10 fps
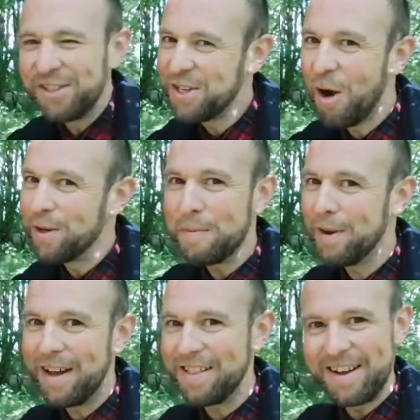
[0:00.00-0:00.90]
Doesn't always
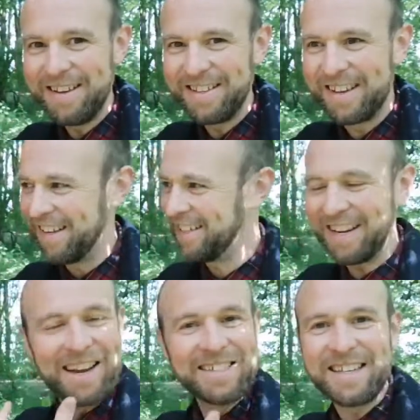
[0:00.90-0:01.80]
happen like that either. It's a
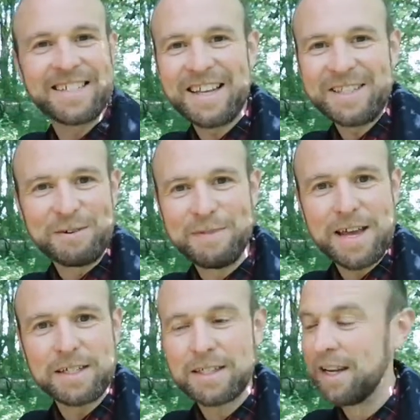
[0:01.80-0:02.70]
classic setup,
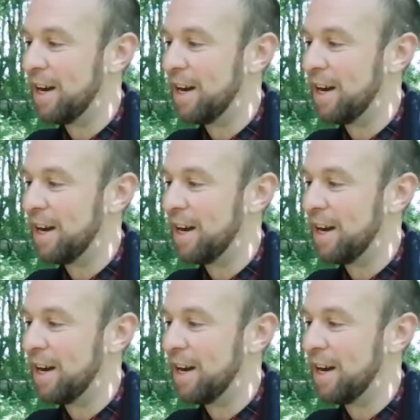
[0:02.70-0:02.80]
this.